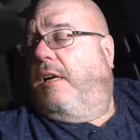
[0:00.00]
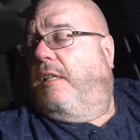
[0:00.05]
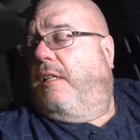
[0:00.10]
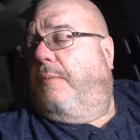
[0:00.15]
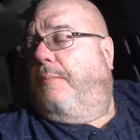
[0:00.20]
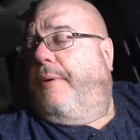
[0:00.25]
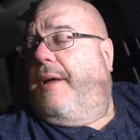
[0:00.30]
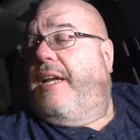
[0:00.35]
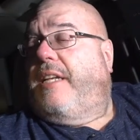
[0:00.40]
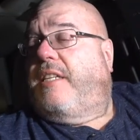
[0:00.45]

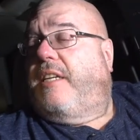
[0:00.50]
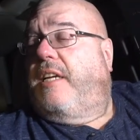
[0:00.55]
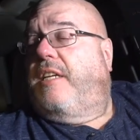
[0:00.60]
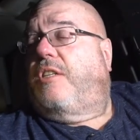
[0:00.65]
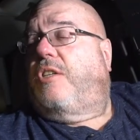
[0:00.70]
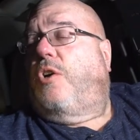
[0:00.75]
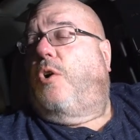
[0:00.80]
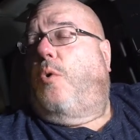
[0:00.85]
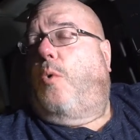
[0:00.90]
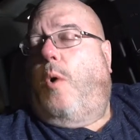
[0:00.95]
The pizza
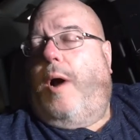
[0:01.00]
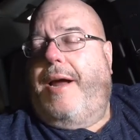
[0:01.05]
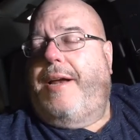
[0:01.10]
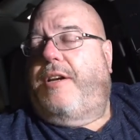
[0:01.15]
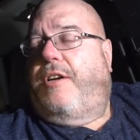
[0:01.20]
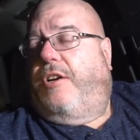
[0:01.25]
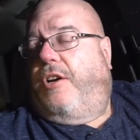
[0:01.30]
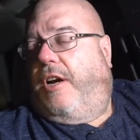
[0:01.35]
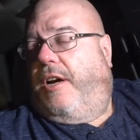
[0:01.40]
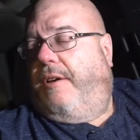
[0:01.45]
is
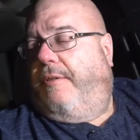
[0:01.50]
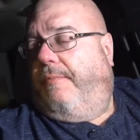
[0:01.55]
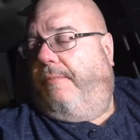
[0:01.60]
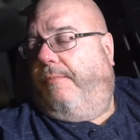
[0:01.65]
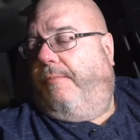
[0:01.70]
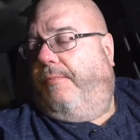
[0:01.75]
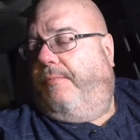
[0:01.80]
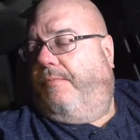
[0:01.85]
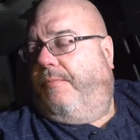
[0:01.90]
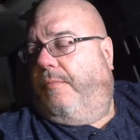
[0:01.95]
quite good.
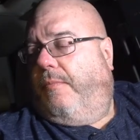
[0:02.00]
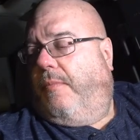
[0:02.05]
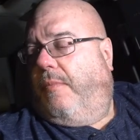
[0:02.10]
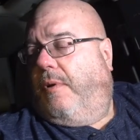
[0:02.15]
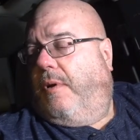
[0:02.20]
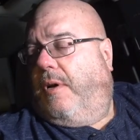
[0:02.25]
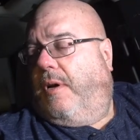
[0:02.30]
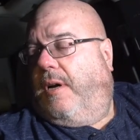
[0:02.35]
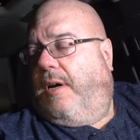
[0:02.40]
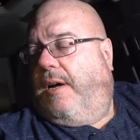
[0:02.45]

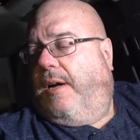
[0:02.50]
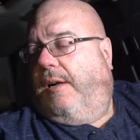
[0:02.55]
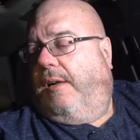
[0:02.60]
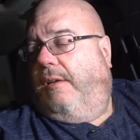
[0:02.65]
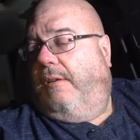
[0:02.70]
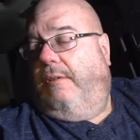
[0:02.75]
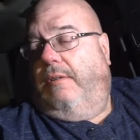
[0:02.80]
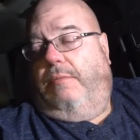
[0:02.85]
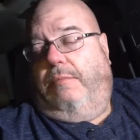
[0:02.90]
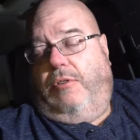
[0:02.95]
Uh,
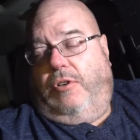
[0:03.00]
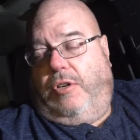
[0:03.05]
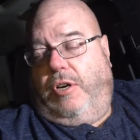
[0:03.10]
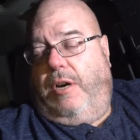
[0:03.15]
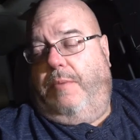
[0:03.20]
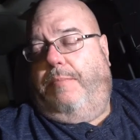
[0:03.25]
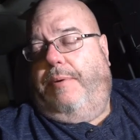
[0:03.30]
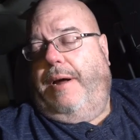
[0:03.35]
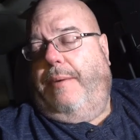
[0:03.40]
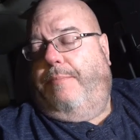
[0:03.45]

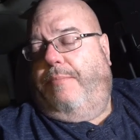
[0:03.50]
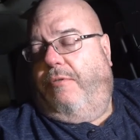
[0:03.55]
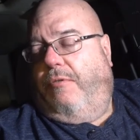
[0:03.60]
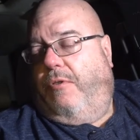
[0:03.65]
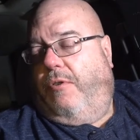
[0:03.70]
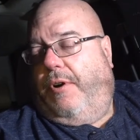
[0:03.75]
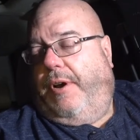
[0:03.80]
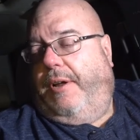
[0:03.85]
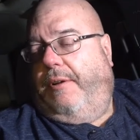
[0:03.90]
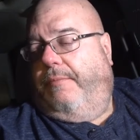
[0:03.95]
good
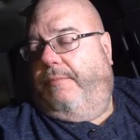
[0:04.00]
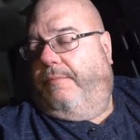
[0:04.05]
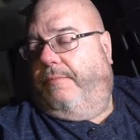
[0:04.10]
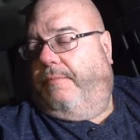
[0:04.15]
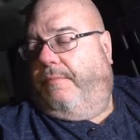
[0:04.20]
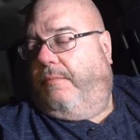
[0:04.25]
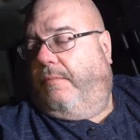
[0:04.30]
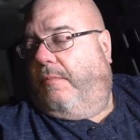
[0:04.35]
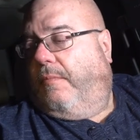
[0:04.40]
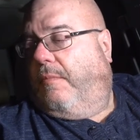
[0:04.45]
pepperoni,
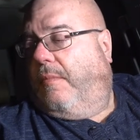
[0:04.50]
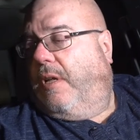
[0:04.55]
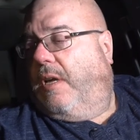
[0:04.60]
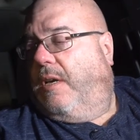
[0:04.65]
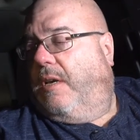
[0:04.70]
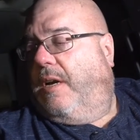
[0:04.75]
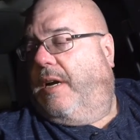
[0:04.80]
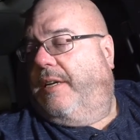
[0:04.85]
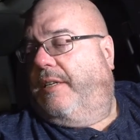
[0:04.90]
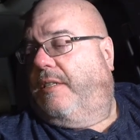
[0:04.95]

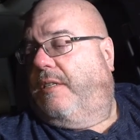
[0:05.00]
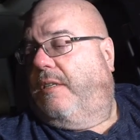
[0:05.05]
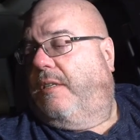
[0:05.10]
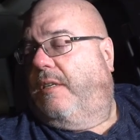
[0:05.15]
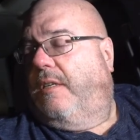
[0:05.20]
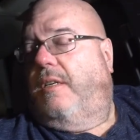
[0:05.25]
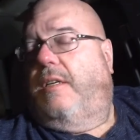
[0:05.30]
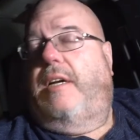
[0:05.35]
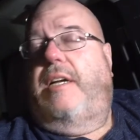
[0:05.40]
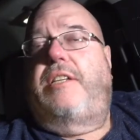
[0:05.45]
nice
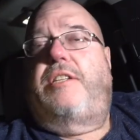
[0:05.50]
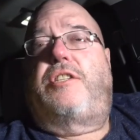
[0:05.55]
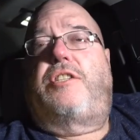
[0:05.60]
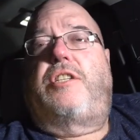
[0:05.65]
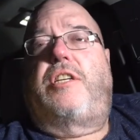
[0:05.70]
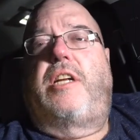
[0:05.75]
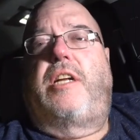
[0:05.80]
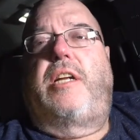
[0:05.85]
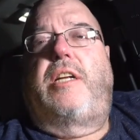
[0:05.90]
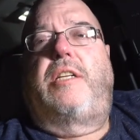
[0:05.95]
nice
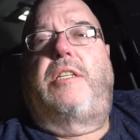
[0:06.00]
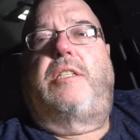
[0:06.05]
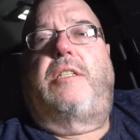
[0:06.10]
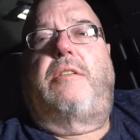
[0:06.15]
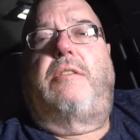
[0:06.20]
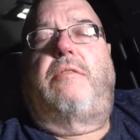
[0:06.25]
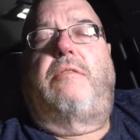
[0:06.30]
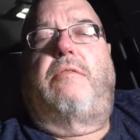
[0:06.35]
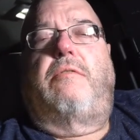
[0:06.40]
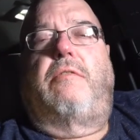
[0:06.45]

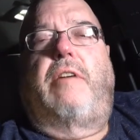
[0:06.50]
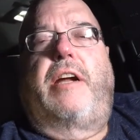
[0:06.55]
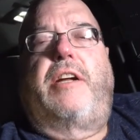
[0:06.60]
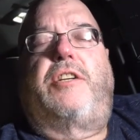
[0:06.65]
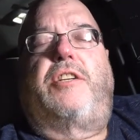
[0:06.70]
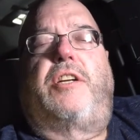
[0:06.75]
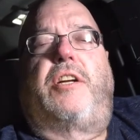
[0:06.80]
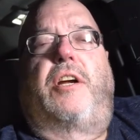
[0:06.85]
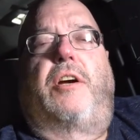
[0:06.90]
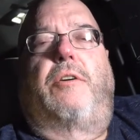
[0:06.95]
cheese
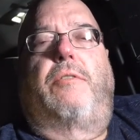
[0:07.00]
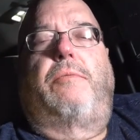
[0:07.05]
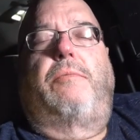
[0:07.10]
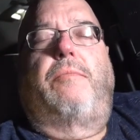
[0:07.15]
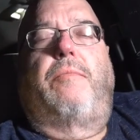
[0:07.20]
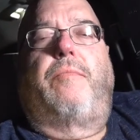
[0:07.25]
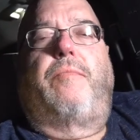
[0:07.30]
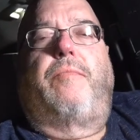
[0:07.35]
ratio.